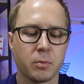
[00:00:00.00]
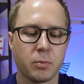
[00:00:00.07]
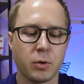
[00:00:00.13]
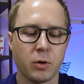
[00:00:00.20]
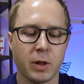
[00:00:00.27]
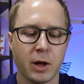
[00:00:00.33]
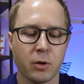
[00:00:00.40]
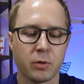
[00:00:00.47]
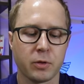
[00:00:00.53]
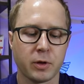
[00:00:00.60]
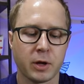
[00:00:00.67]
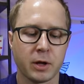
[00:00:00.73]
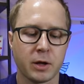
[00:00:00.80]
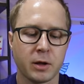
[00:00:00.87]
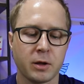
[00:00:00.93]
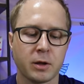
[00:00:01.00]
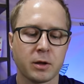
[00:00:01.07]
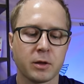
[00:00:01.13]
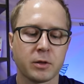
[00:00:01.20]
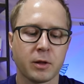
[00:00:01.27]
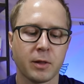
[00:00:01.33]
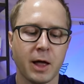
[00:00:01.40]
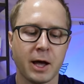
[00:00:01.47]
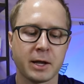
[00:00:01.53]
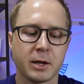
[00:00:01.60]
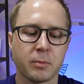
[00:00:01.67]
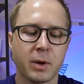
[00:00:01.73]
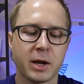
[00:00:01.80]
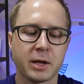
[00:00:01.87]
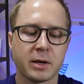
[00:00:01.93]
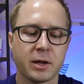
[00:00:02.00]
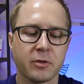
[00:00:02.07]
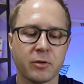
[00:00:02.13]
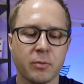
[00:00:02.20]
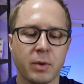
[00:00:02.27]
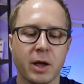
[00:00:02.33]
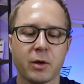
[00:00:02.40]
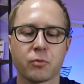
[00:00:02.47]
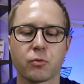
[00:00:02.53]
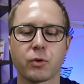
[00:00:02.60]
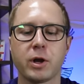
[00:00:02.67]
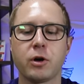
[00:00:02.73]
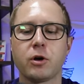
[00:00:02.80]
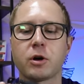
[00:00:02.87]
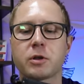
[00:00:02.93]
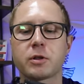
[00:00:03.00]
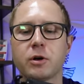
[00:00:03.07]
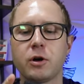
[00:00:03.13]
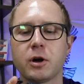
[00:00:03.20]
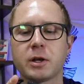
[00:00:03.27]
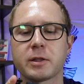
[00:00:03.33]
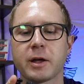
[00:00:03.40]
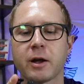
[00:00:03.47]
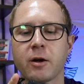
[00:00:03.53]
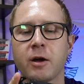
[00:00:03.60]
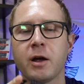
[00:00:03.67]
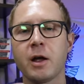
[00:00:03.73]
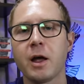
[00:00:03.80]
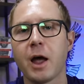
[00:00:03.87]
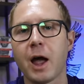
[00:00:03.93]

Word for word: pull out the, the locking mechanism and rehook the hook there.